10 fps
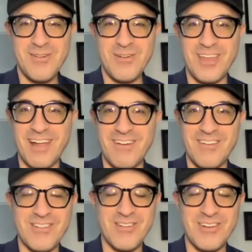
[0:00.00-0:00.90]
with
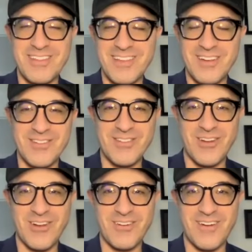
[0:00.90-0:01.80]
Arizona singer
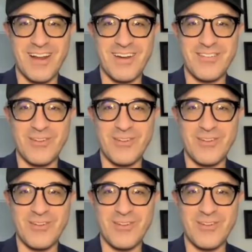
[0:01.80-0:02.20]
songwriter,